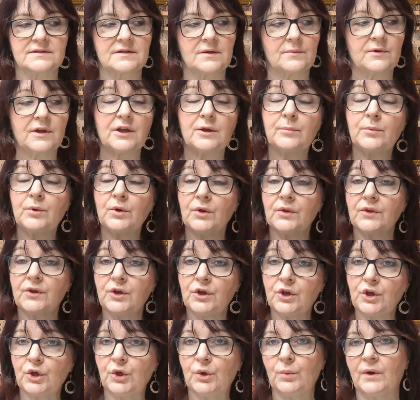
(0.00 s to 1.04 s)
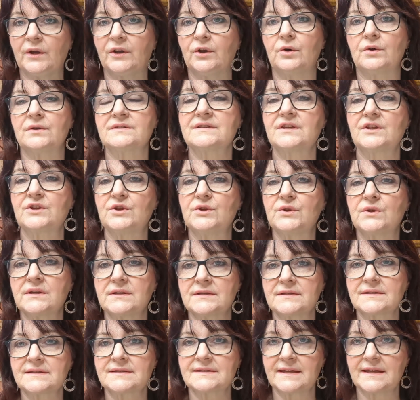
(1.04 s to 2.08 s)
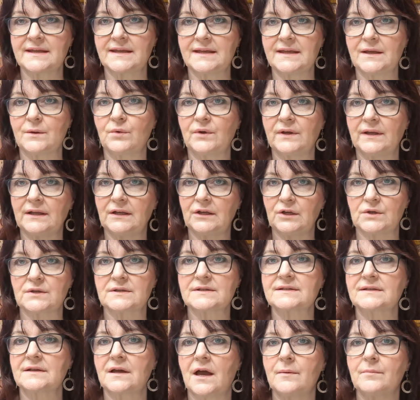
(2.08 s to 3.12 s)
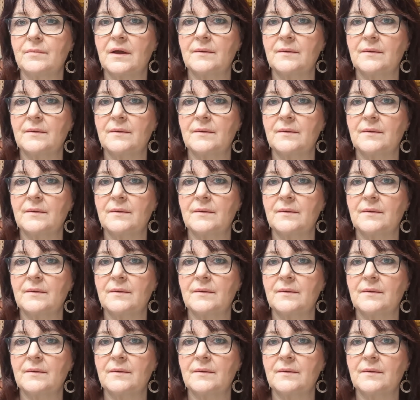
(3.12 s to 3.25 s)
So I'm going to put the new one on so you can see what it looks like.